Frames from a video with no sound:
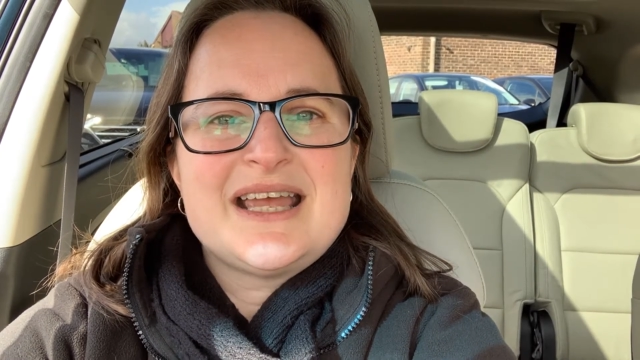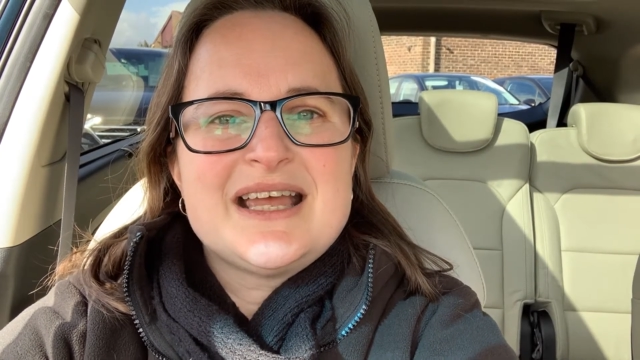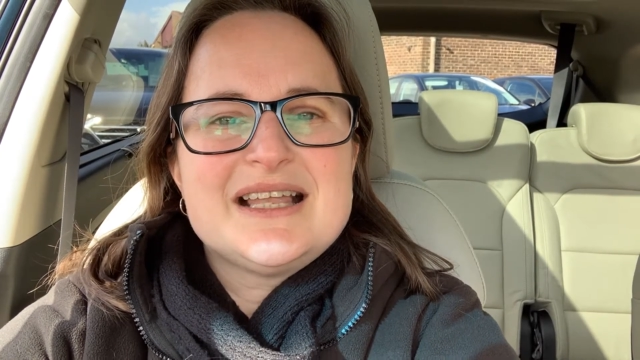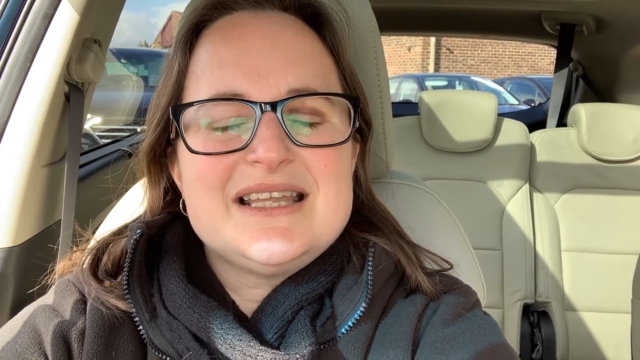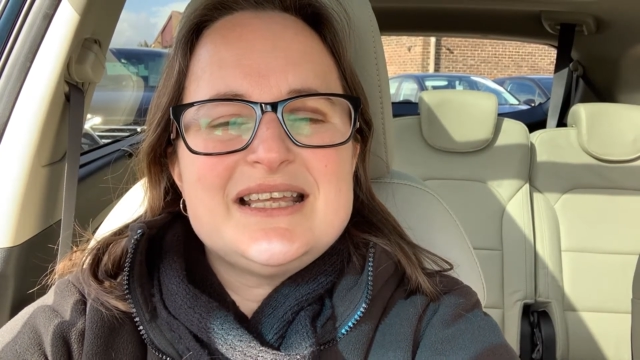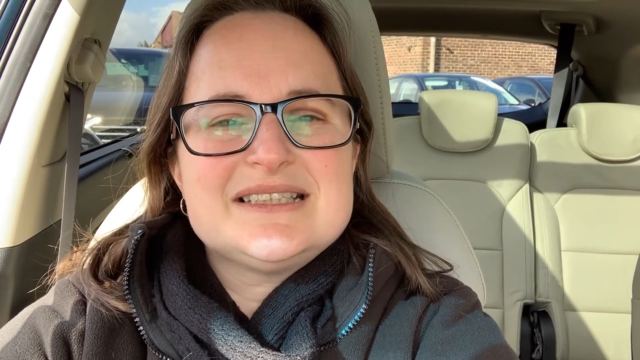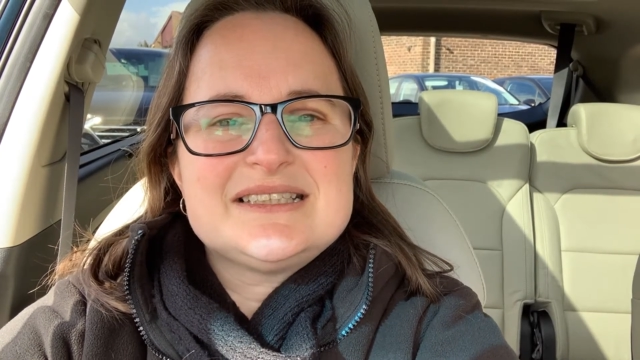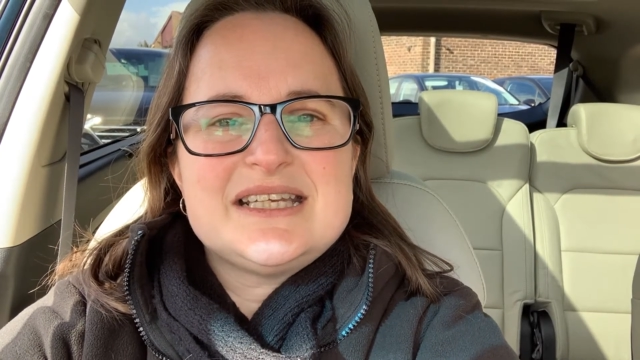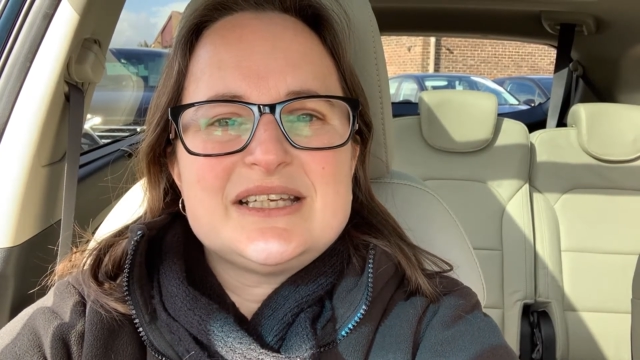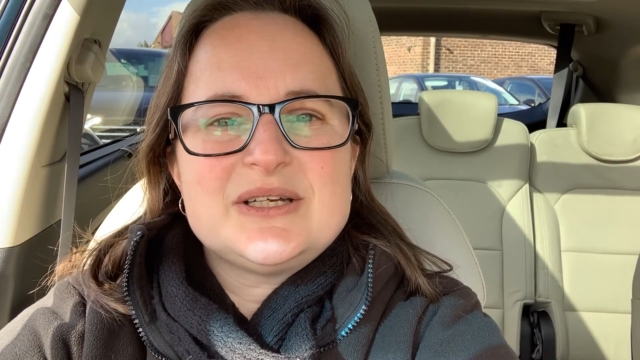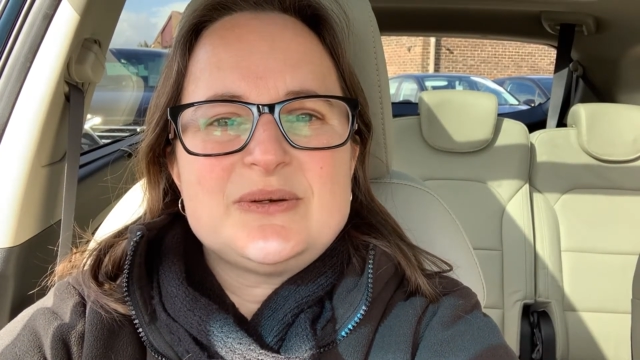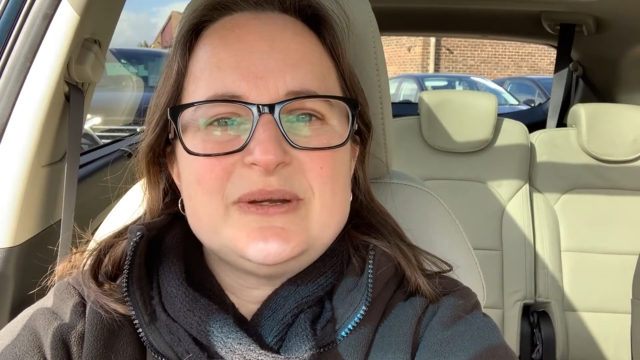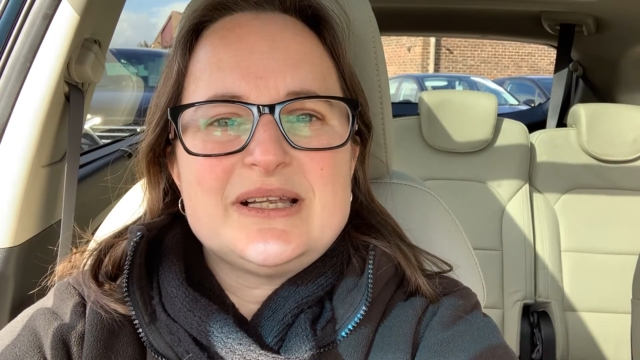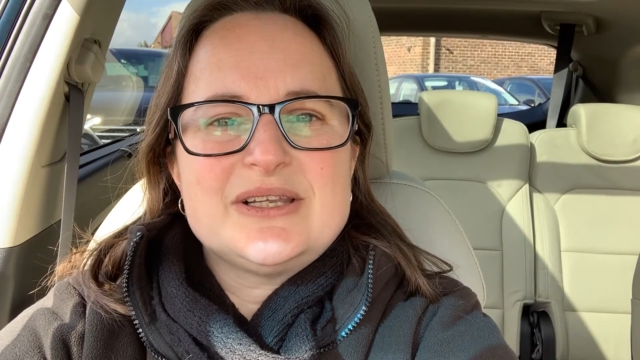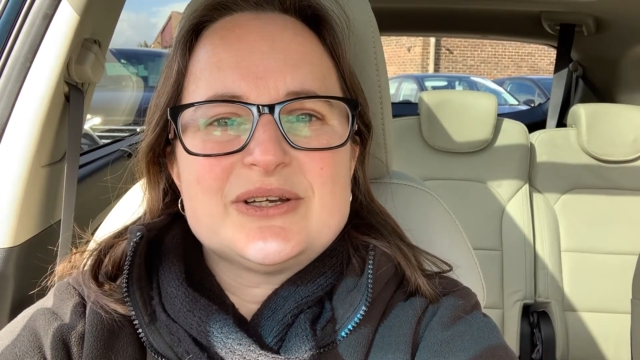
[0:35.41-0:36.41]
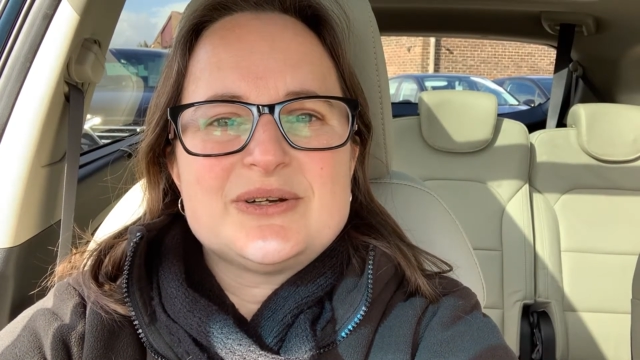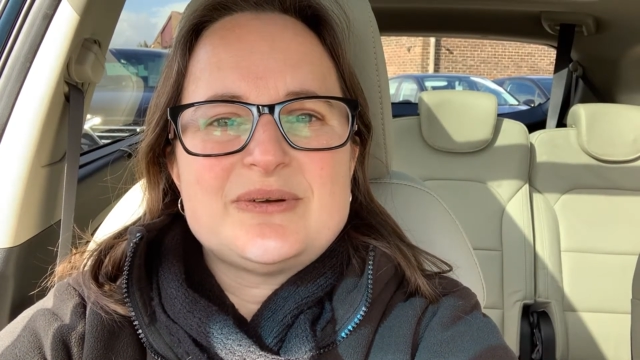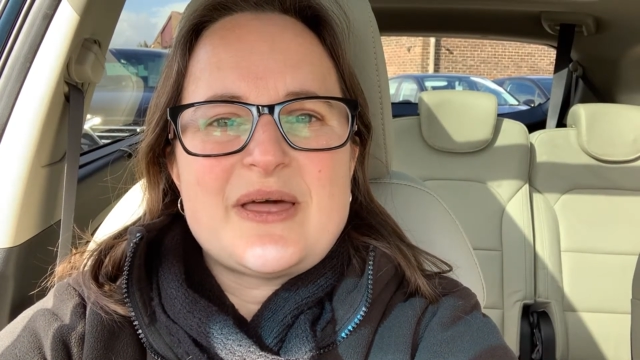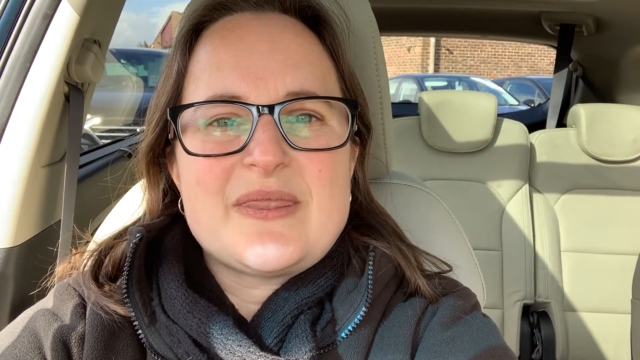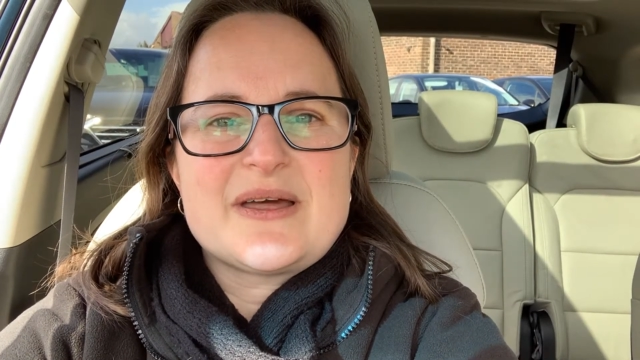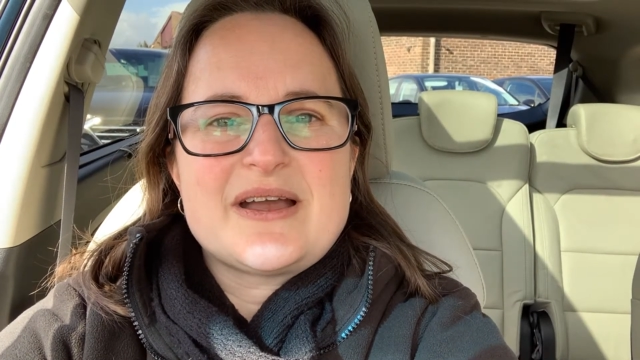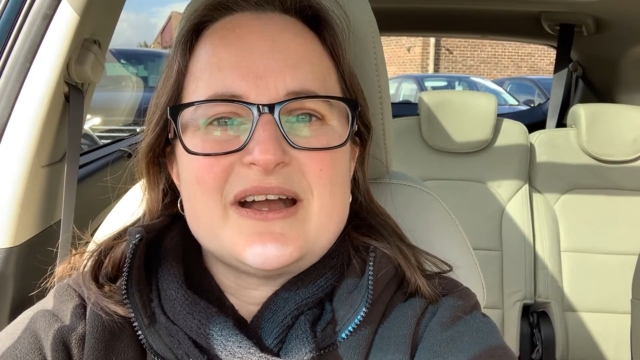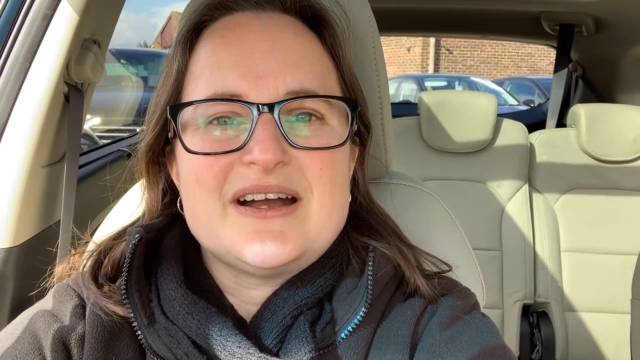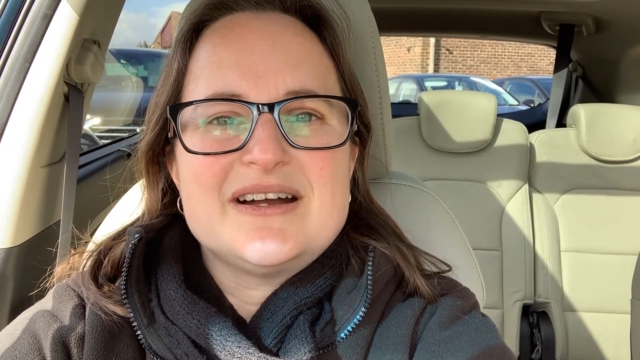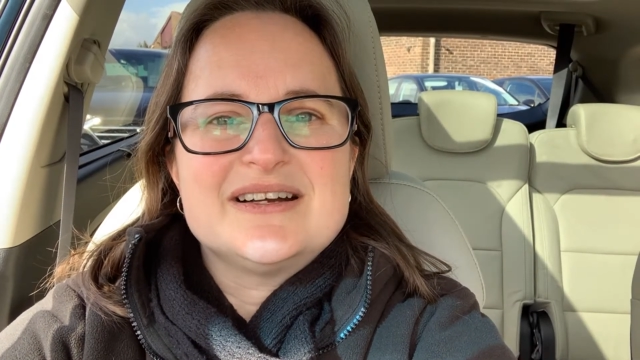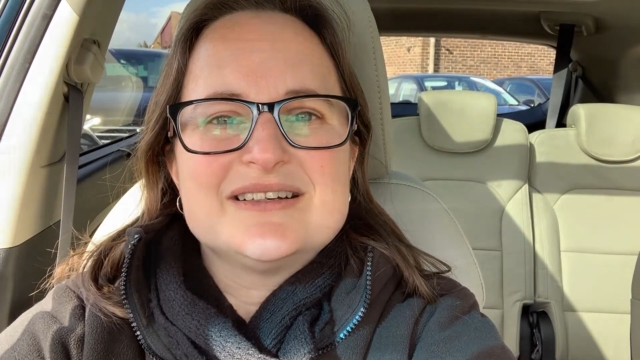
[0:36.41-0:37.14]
Let's take a quick look around the car.